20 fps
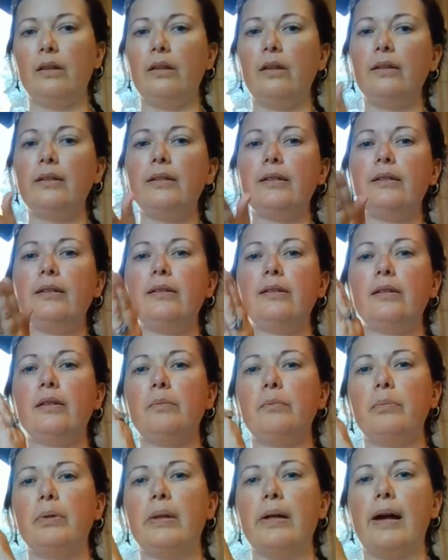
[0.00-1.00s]
This is the
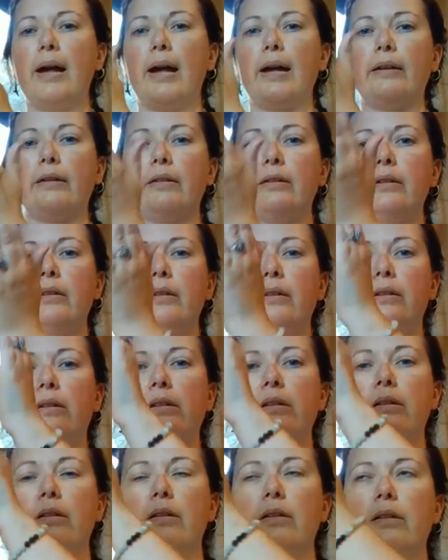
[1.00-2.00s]
plant
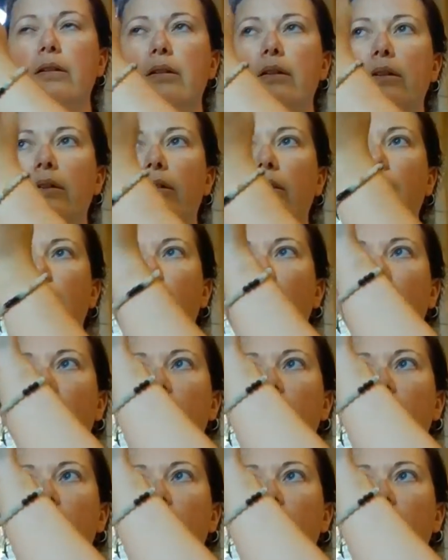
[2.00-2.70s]
that